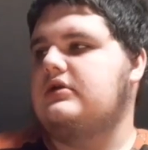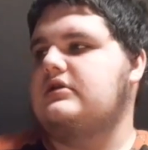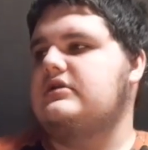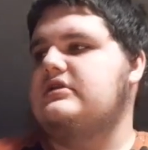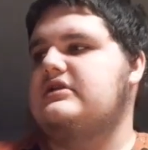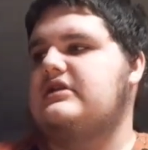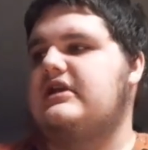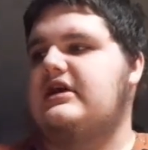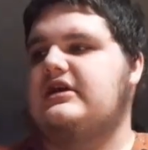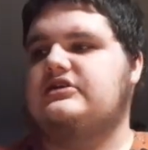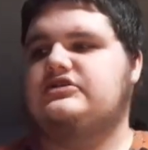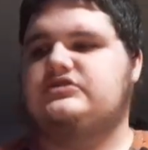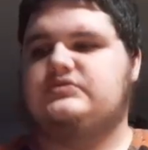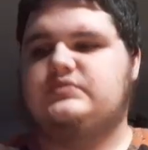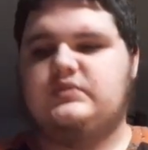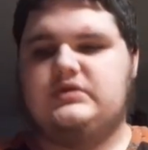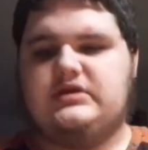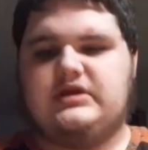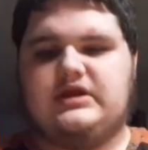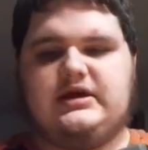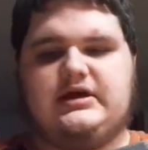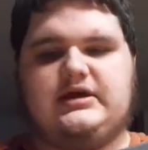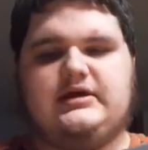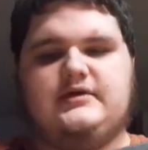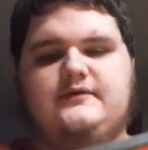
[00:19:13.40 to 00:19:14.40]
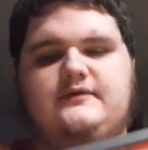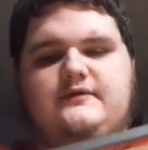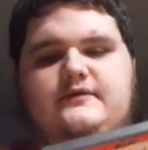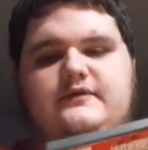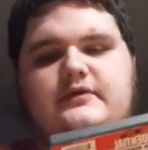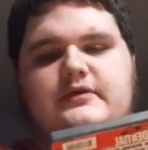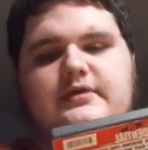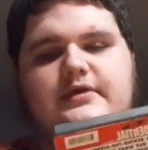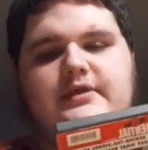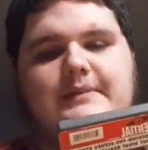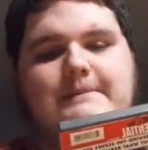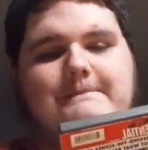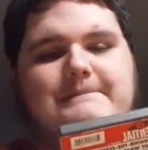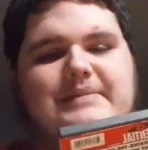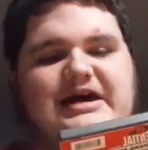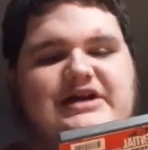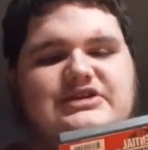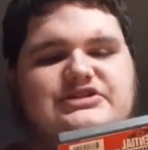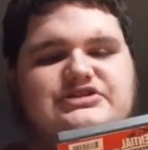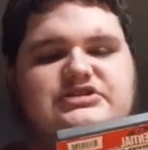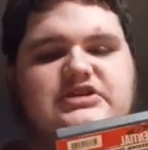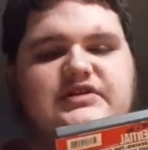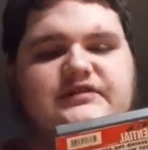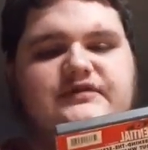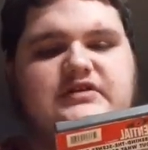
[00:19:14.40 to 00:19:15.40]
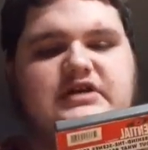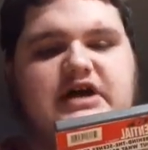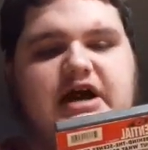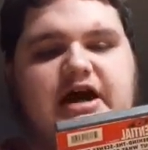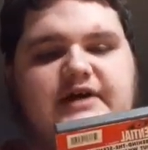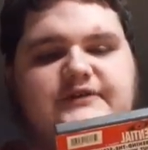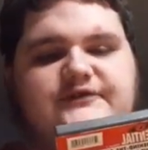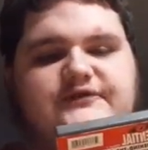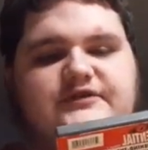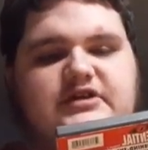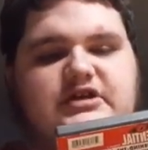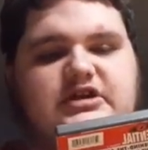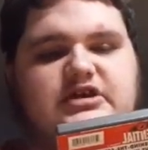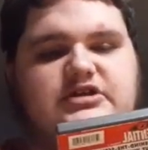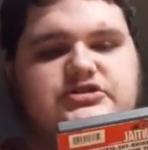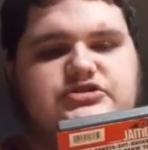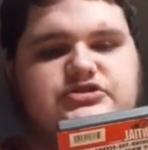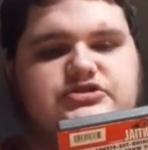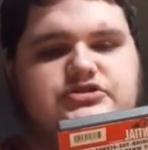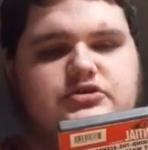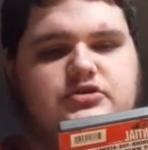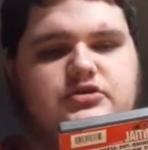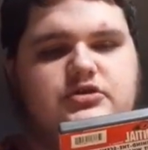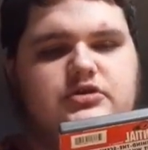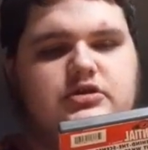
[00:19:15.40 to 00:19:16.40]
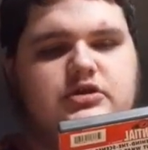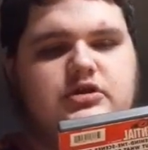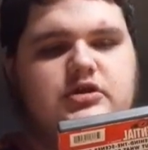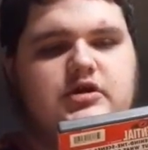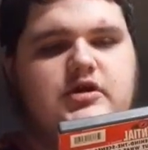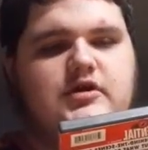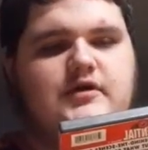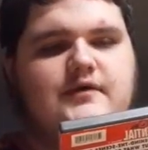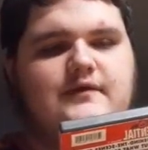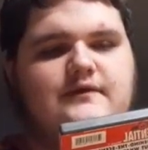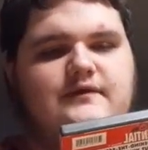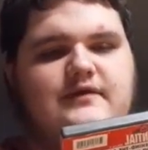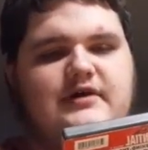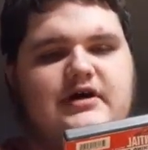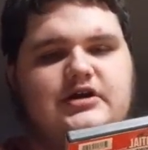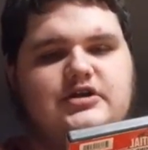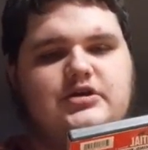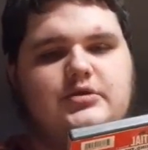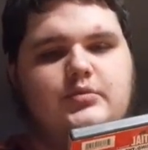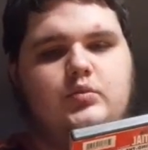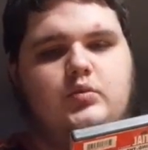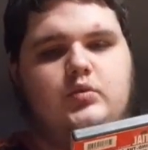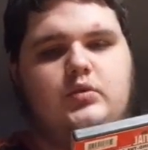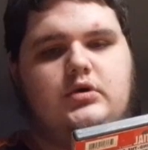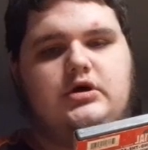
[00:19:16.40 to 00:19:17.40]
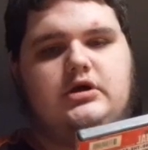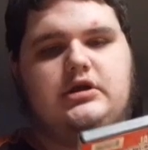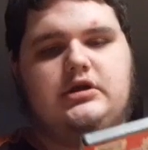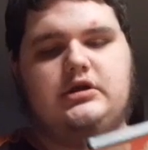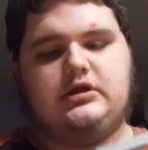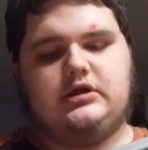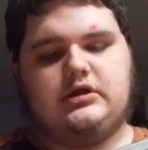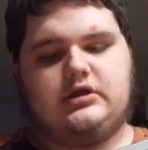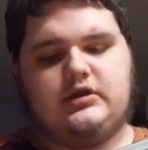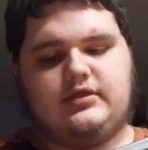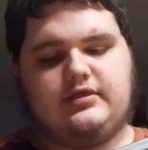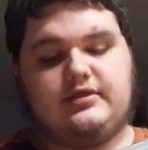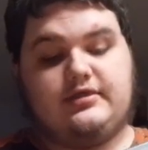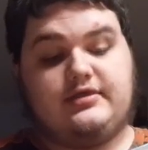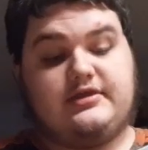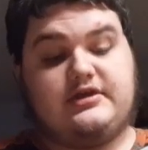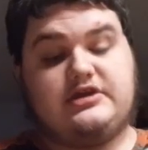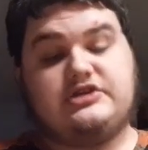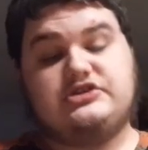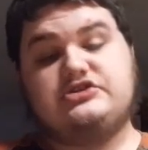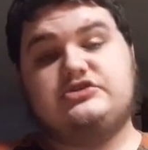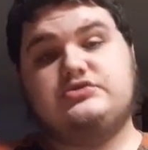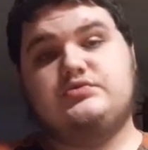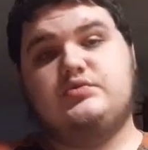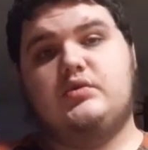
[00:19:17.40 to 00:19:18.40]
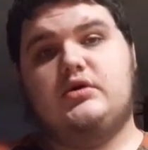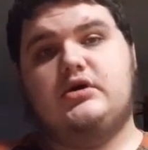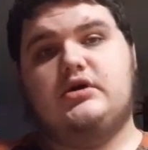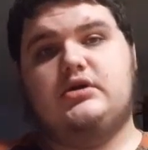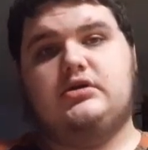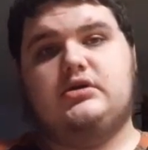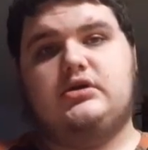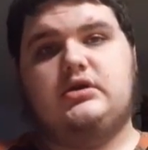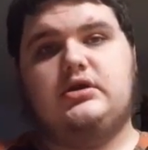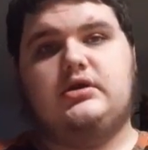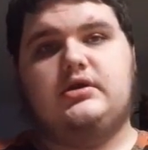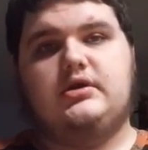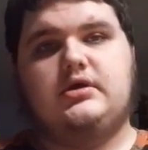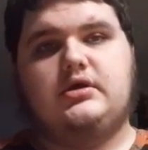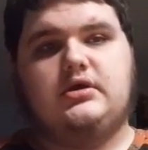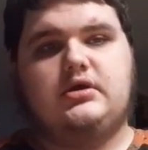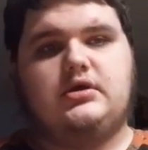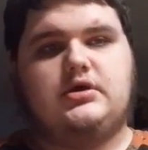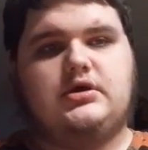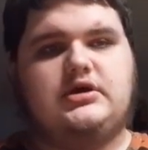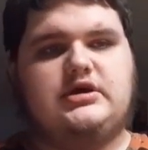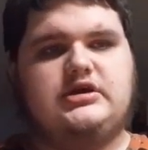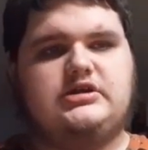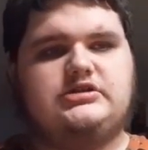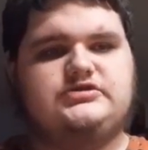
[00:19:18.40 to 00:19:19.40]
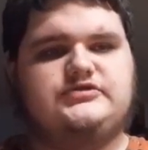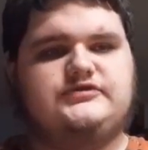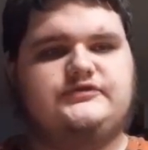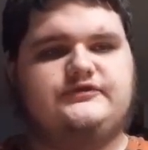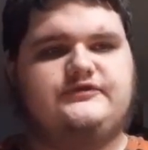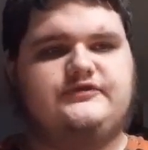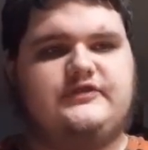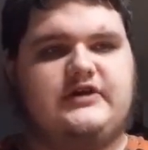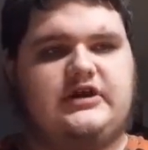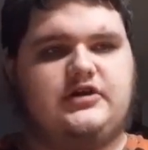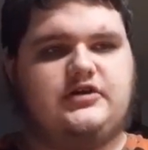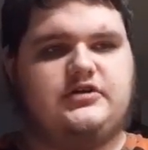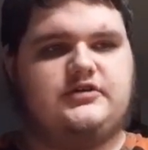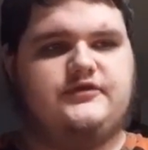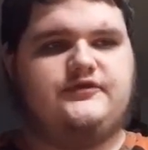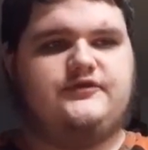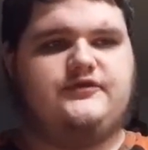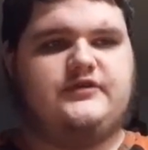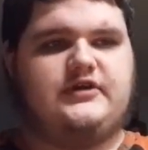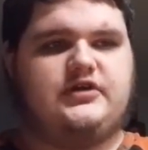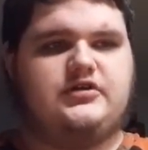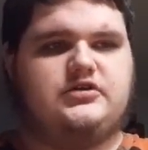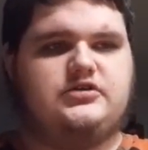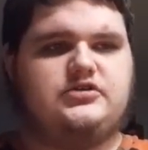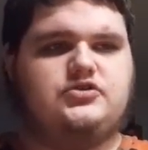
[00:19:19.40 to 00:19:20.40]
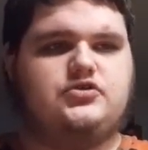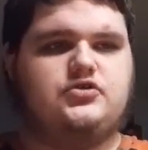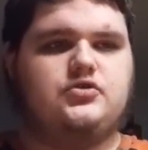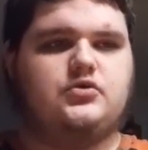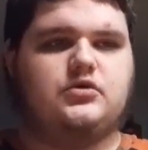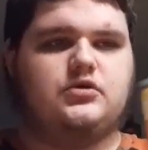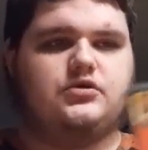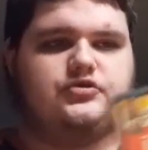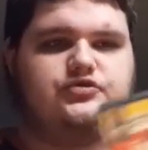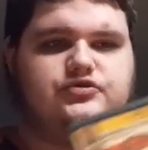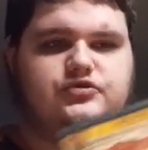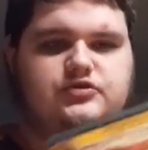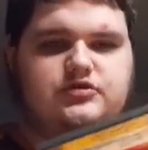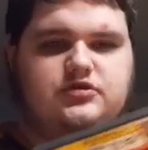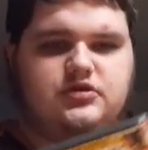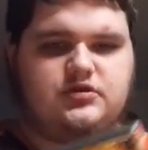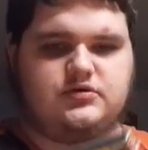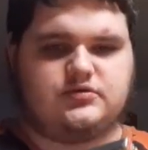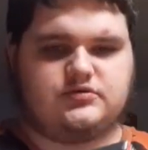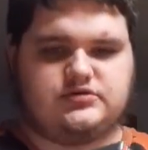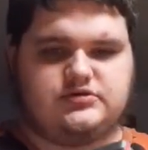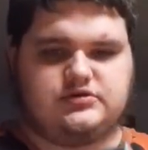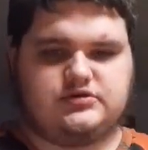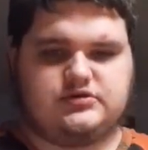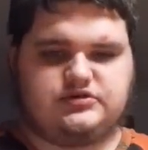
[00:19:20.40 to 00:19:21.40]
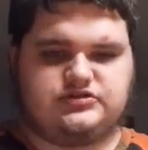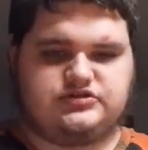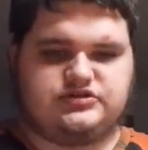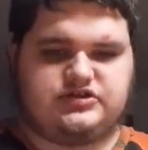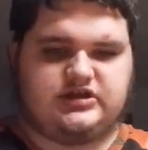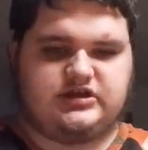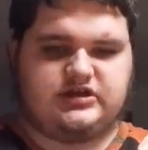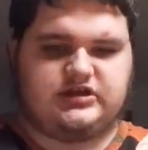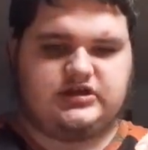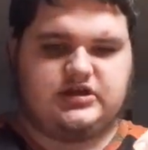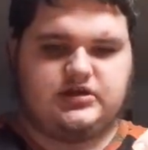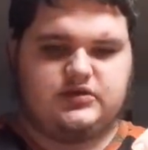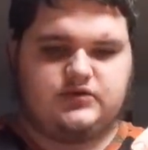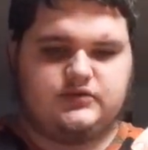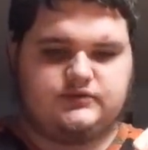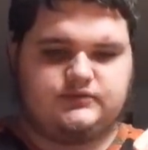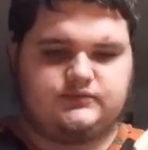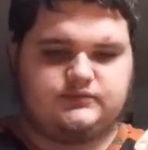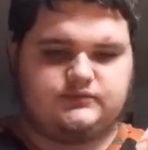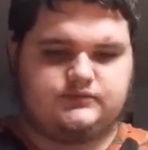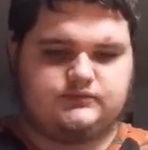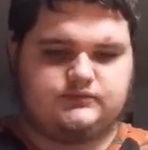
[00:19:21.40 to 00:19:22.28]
Next, we have The Best of Confidential, Volume 1. This one is very, very cool to go and check out.